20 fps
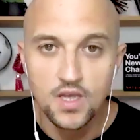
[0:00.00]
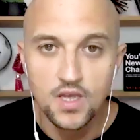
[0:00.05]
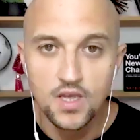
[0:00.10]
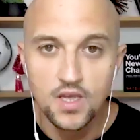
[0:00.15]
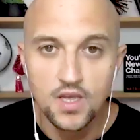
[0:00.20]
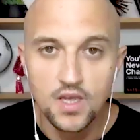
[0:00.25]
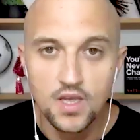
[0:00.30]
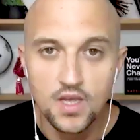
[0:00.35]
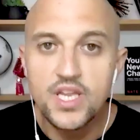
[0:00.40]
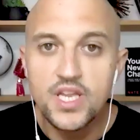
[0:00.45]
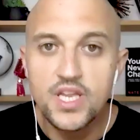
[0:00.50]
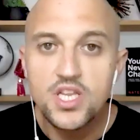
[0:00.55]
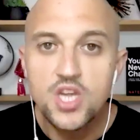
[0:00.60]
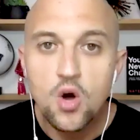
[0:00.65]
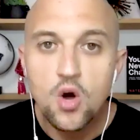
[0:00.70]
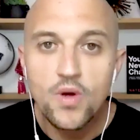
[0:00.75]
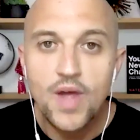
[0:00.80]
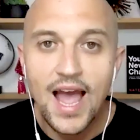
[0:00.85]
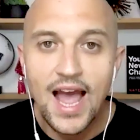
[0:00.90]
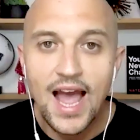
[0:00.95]
So we
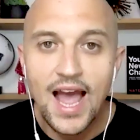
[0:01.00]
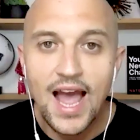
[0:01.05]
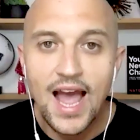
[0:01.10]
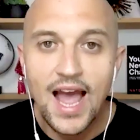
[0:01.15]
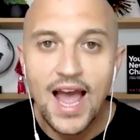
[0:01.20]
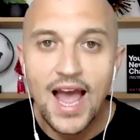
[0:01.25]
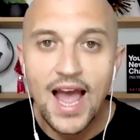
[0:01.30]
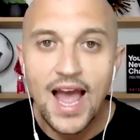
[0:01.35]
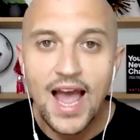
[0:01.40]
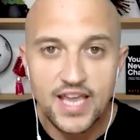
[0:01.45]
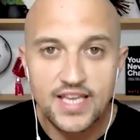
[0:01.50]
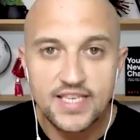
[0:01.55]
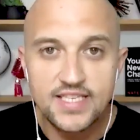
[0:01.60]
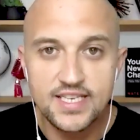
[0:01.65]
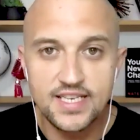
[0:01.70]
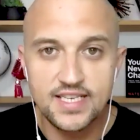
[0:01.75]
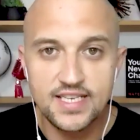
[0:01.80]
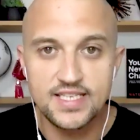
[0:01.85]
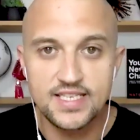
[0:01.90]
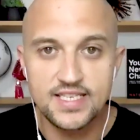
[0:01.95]
don't actually
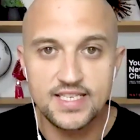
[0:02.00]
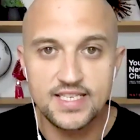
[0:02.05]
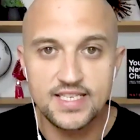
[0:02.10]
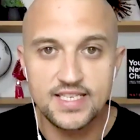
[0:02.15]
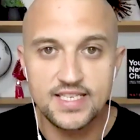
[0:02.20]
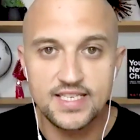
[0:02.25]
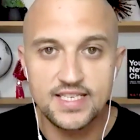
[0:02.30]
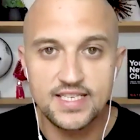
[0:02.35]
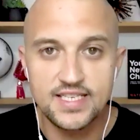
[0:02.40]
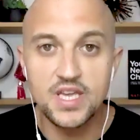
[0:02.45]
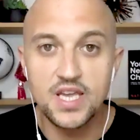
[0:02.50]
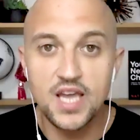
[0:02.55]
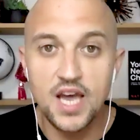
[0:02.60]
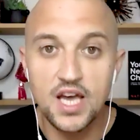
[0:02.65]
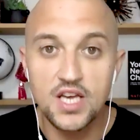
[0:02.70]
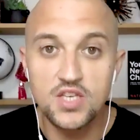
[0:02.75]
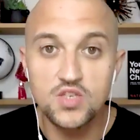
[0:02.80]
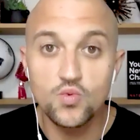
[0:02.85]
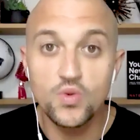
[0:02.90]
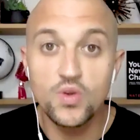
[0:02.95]
chase success
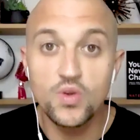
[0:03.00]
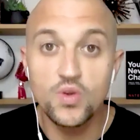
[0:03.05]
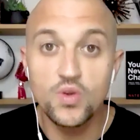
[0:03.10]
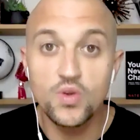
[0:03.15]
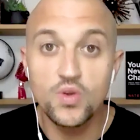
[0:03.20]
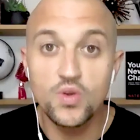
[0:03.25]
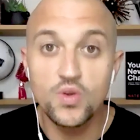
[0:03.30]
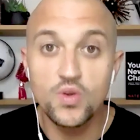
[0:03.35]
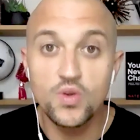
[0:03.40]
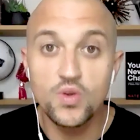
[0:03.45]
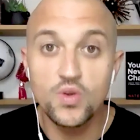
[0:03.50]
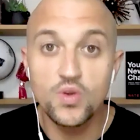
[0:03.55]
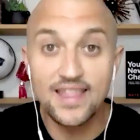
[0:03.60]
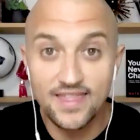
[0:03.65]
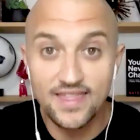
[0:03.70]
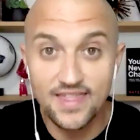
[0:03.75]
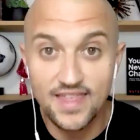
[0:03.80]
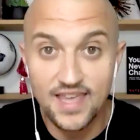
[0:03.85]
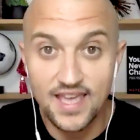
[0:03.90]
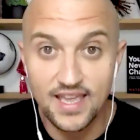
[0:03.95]
because we want to
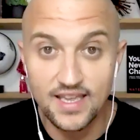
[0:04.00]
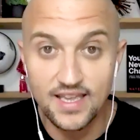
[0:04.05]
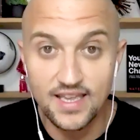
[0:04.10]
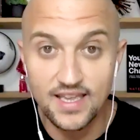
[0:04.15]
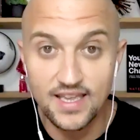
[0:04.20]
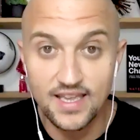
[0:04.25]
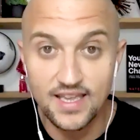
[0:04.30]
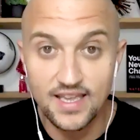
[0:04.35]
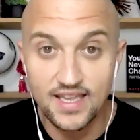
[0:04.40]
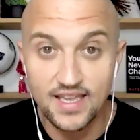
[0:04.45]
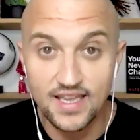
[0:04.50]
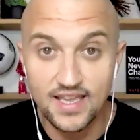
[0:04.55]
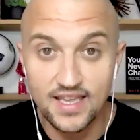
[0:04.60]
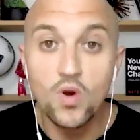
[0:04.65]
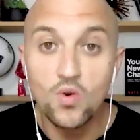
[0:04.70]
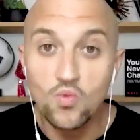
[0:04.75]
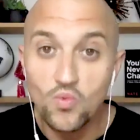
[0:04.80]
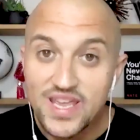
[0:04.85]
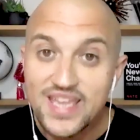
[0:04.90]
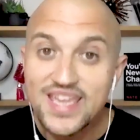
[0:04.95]
get things.
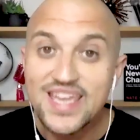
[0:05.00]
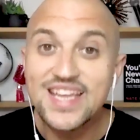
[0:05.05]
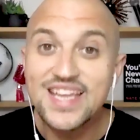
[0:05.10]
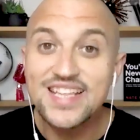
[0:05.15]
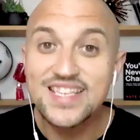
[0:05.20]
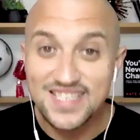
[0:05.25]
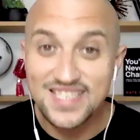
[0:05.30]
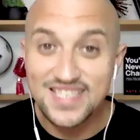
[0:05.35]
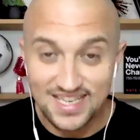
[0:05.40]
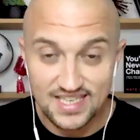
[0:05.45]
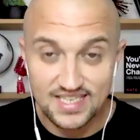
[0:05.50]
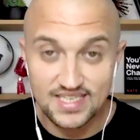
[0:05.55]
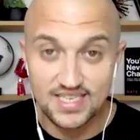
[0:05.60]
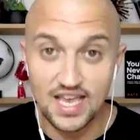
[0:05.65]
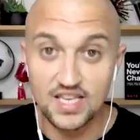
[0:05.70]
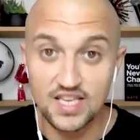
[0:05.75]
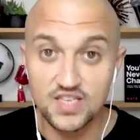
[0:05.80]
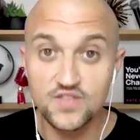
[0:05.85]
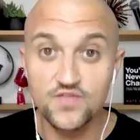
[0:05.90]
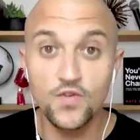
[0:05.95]
When we get
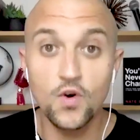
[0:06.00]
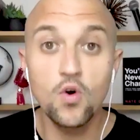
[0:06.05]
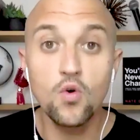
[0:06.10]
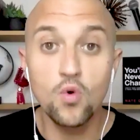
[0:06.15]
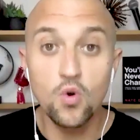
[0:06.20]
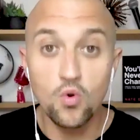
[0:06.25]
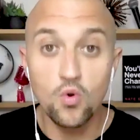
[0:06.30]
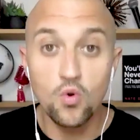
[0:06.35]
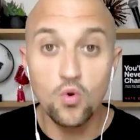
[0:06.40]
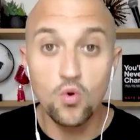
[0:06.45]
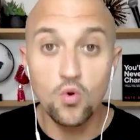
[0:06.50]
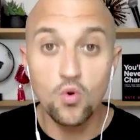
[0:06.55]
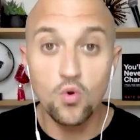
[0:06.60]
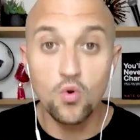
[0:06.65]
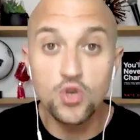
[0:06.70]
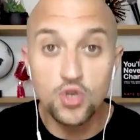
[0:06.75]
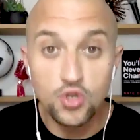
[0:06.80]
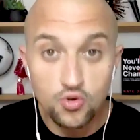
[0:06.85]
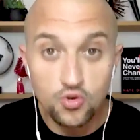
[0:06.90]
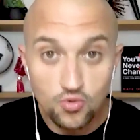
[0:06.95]
successful, when we've
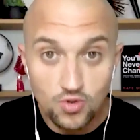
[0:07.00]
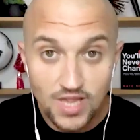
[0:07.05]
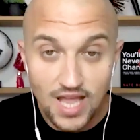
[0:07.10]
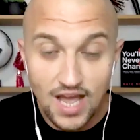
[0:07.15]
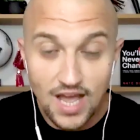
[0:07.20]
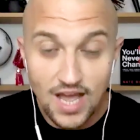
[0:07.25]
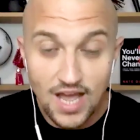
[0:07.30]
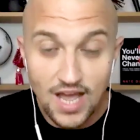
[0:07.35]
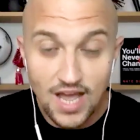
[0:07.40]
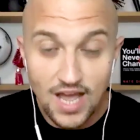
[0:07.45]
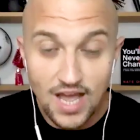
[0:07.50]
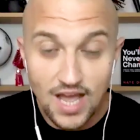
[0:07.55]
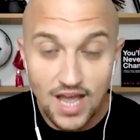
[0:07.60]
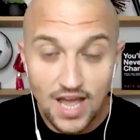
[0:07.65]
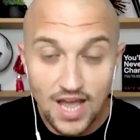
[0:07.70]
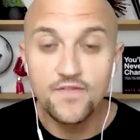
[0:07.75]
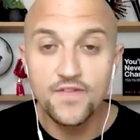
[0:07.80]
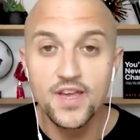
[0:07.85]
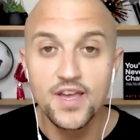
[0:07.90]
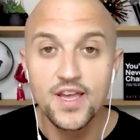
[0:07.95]
gone to a new level
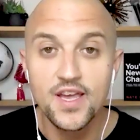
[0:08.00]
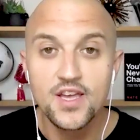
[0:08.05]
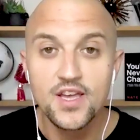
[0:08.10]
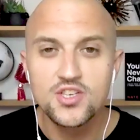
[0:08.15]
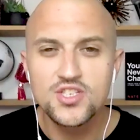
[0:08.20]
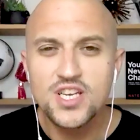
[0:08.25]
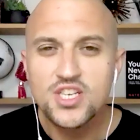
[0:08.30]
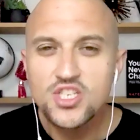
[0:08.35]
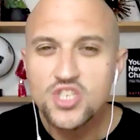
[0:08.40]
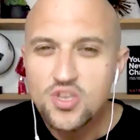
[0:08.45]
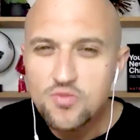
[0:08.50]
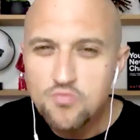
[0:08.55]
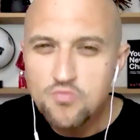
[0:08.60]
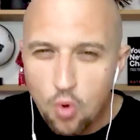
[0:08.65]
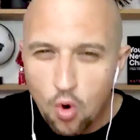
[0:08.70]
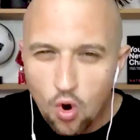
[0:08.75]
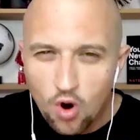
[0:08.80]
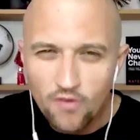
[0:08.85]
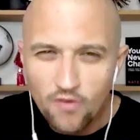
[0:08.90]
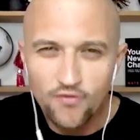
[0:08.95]
in life, it's
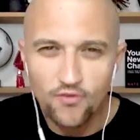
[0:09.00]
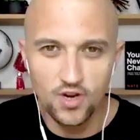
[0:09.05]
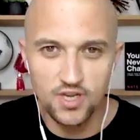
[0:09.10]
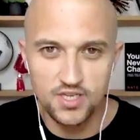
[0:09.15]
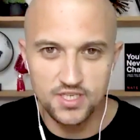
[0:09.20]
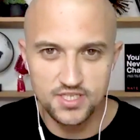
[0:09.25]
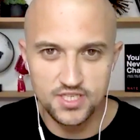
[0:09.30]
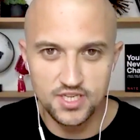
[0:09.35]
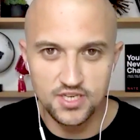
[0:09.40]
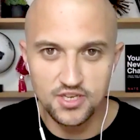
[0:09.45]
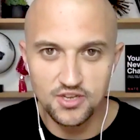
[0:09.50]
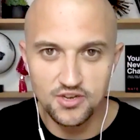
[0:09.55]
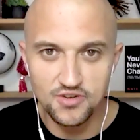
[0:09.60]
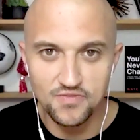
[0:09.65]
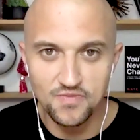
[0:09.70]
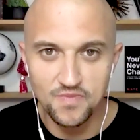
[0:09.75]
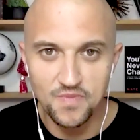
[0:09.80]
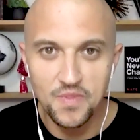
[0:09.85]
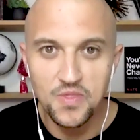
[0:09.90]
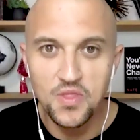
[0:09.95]
actually more for us to
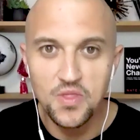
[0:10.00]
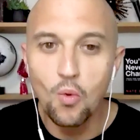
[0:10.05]
do.